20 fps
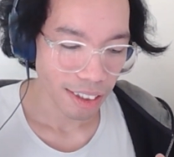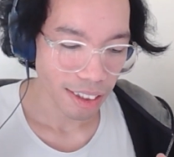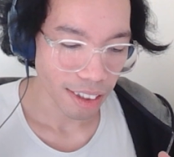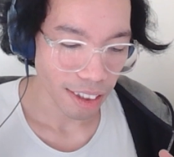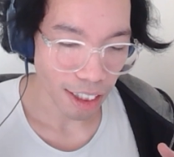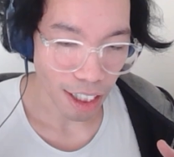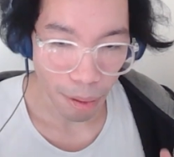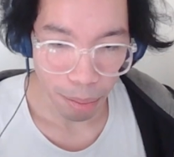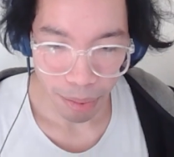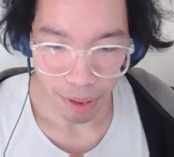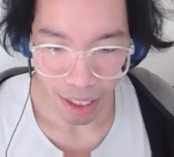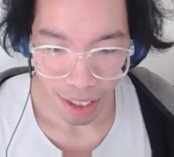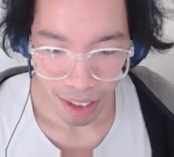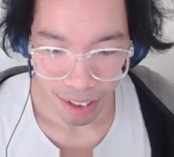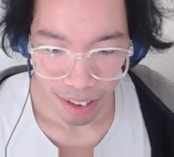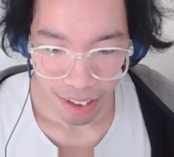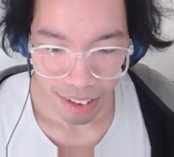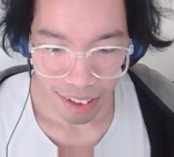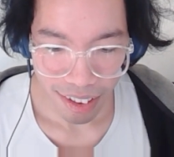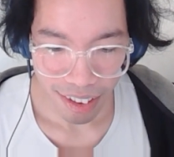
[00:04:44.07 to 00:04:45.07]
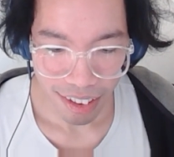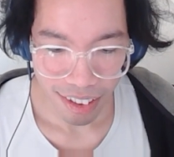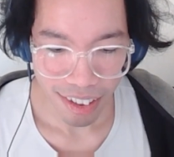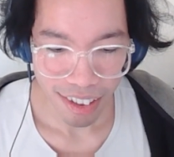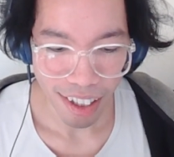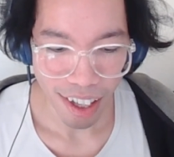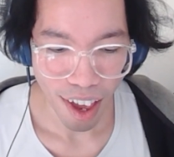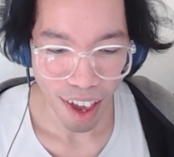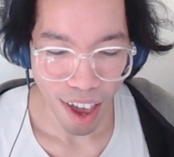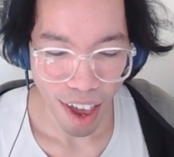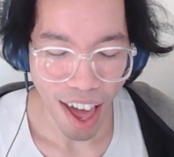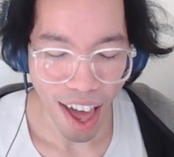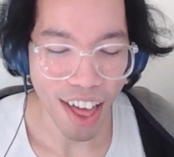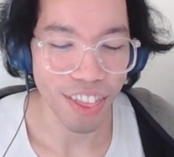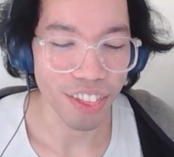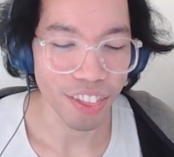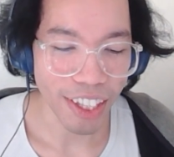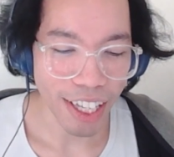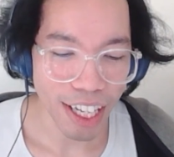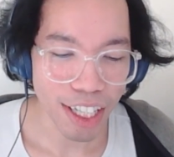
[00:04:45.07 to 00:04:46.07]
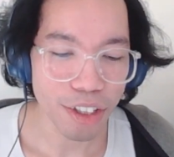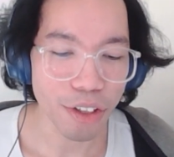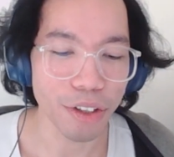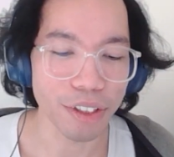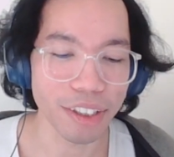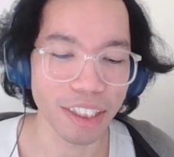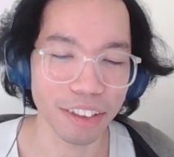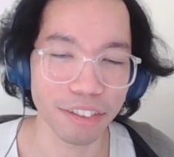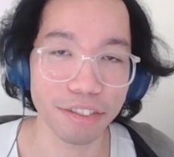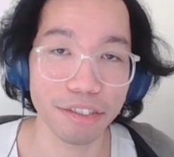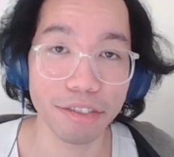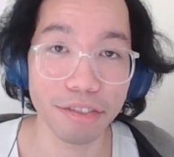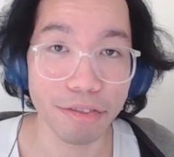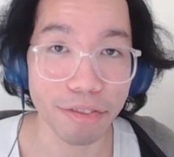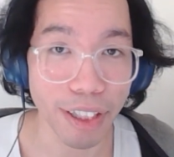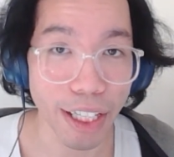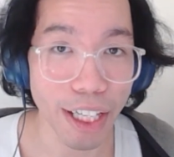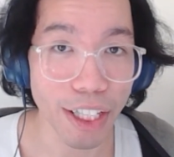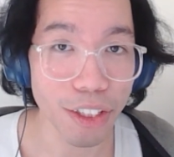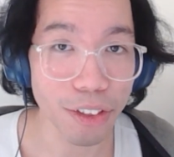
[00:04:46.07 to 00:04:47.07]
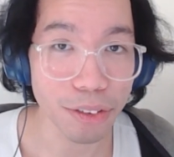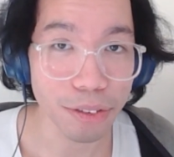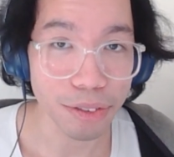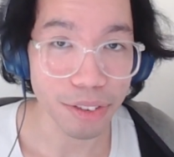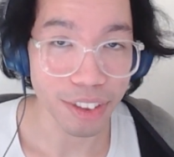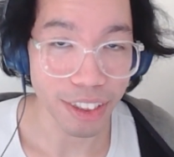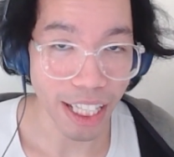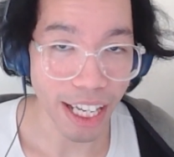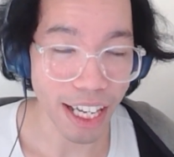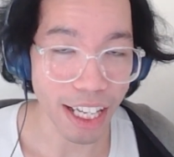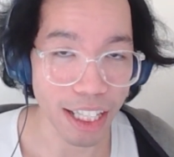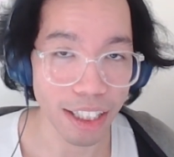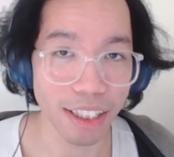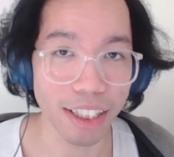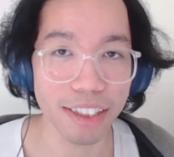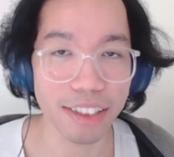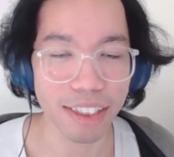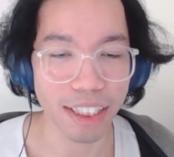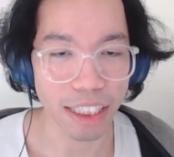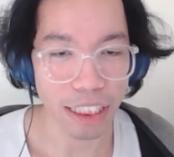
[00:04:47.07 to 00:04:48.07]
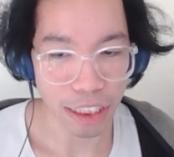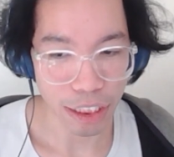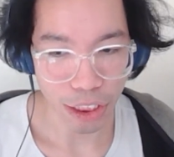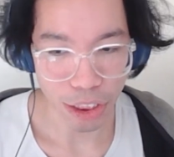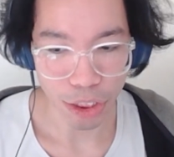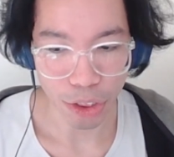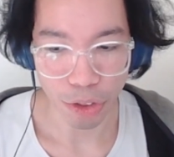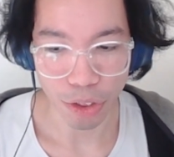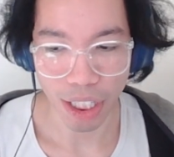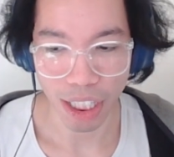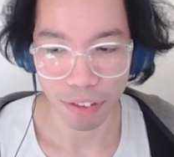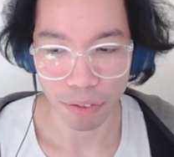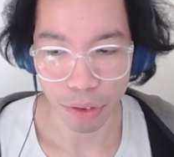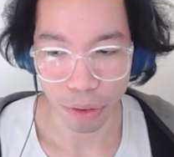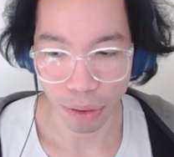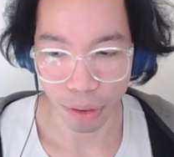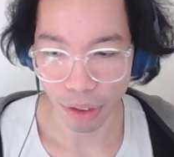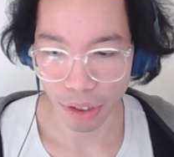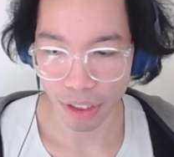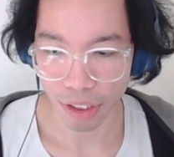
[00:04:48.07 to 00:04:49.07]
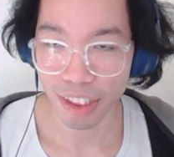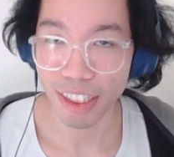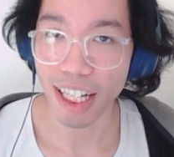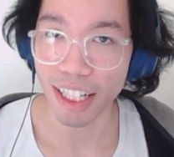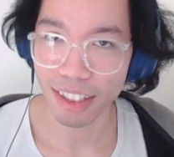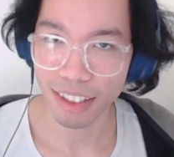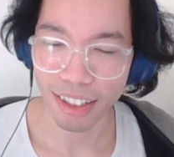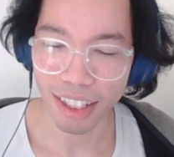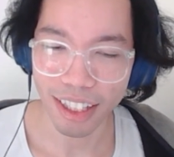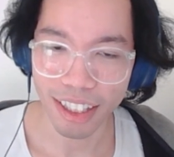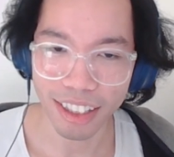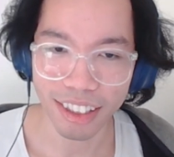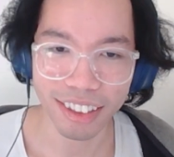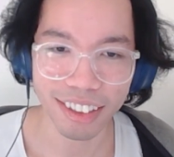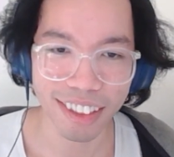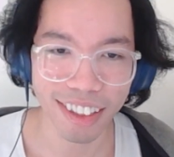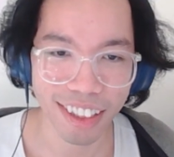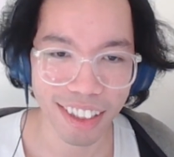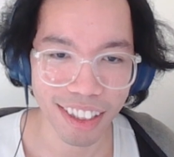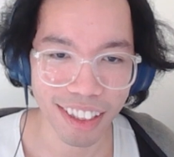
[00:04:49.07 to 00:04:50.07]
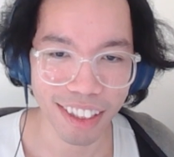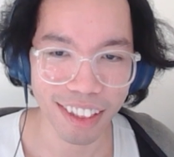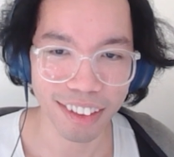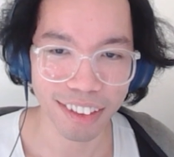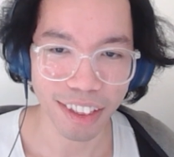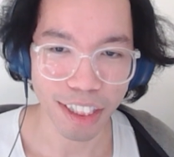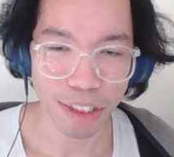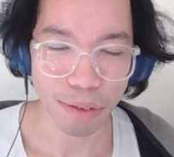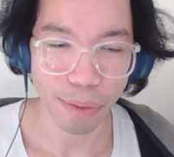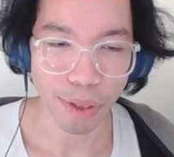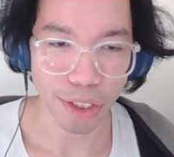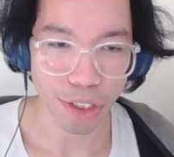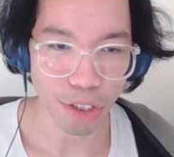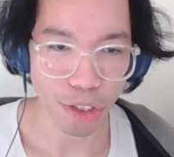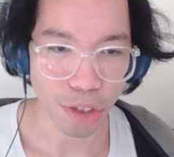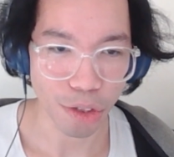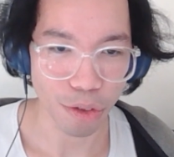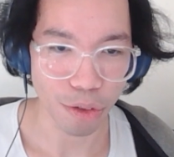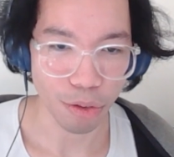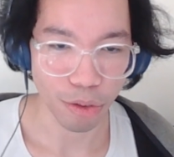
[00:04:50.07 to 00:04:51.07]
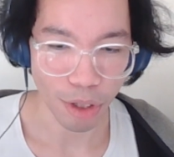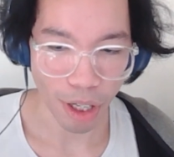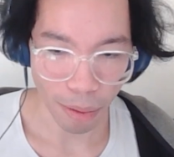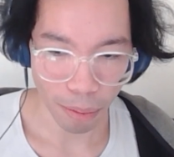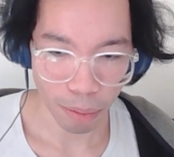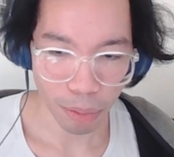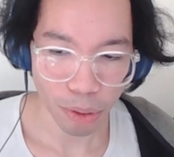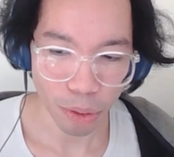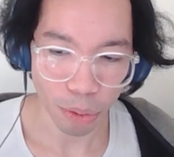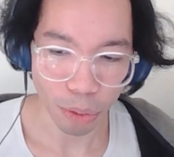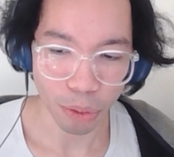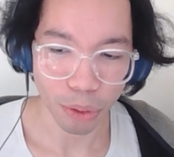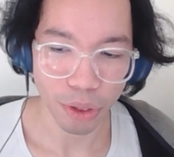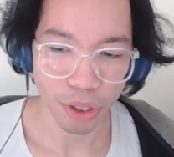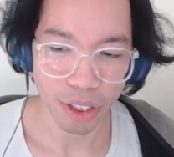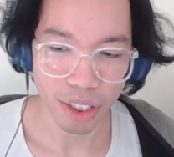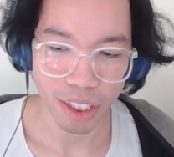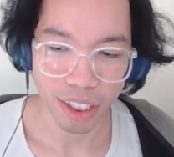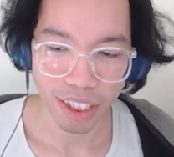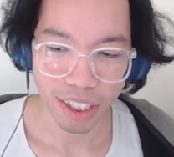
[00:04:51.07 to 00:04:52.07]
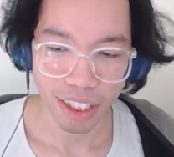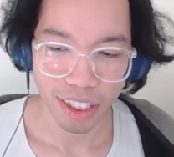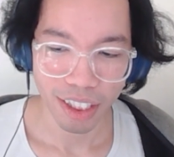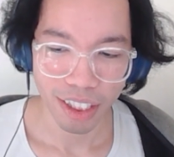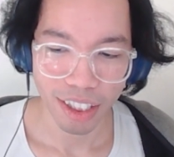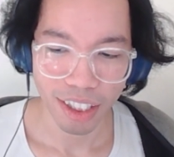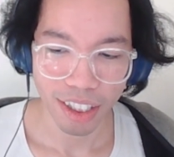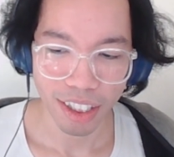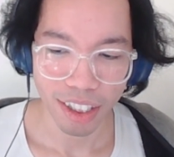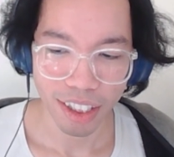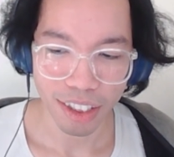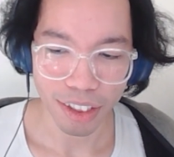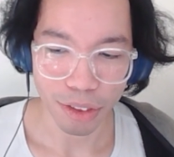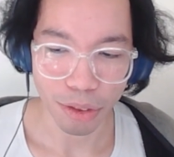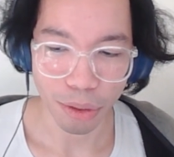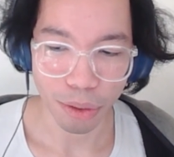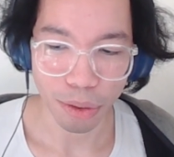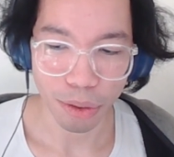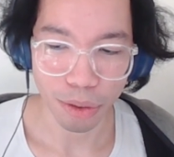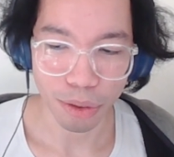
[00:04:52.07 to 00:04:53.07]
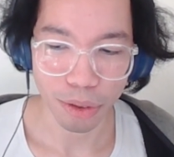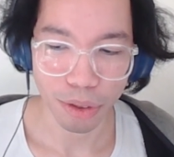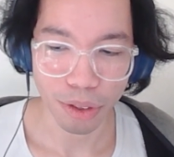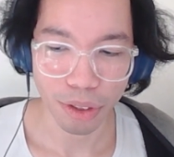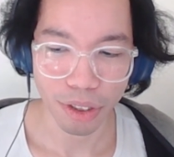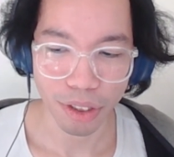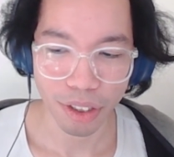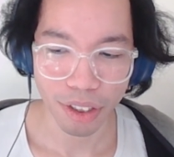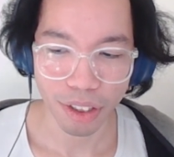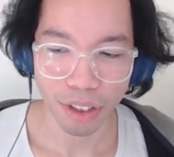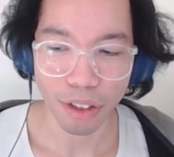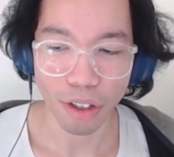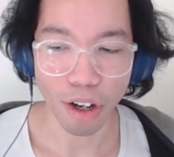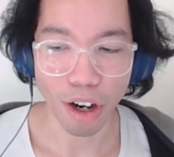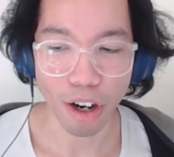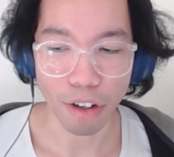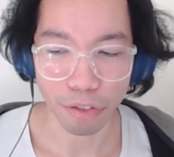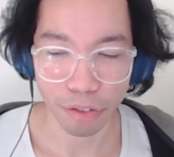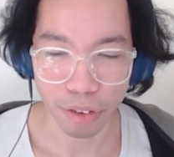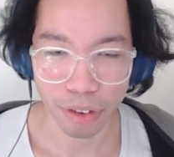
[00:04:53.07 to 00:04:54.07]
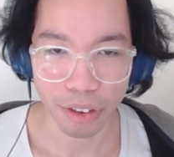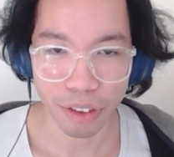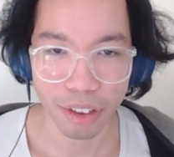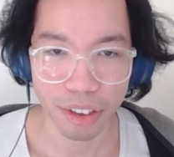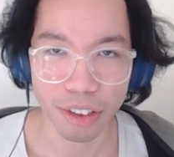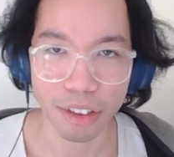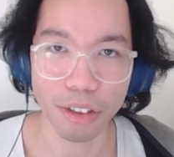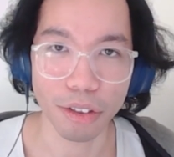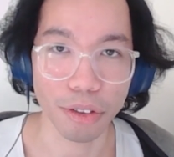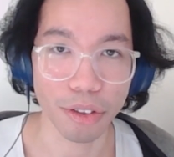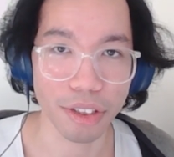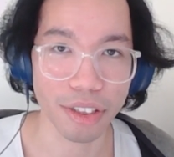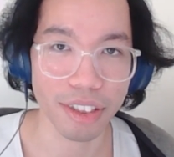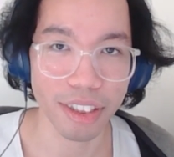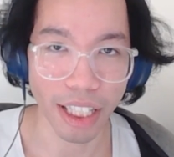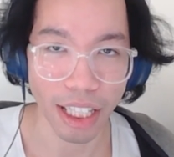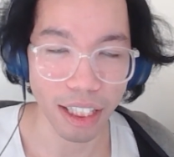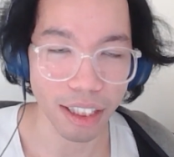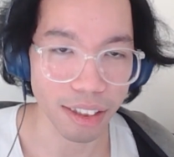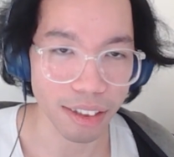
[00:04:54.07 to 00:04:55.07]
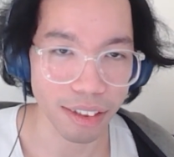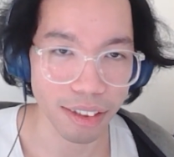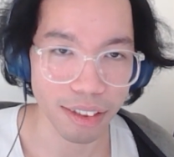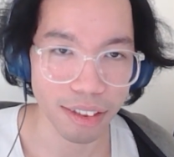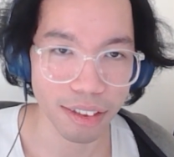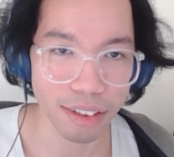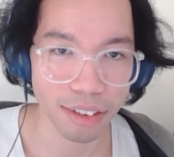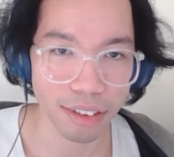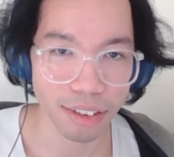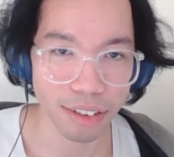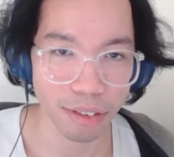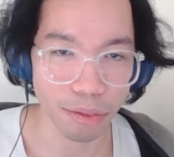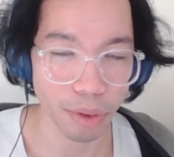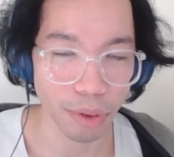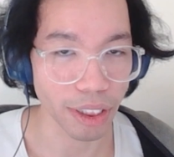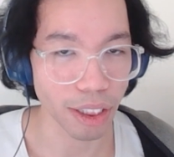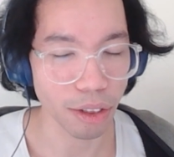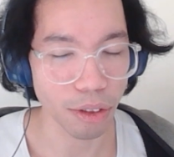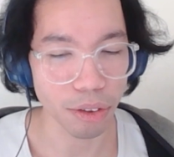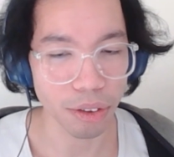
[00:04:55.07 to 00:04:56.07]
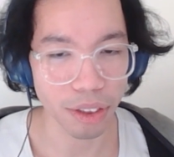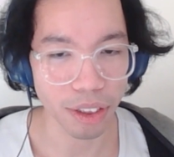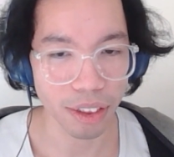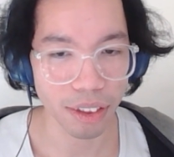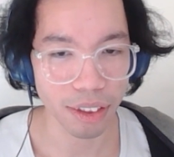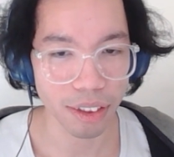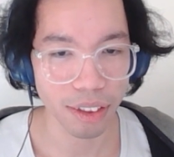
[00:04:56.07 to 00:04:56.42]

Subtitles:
updates, and then on that final day, let's say you have your test day, that's when you employ your offer or sales, what they call it.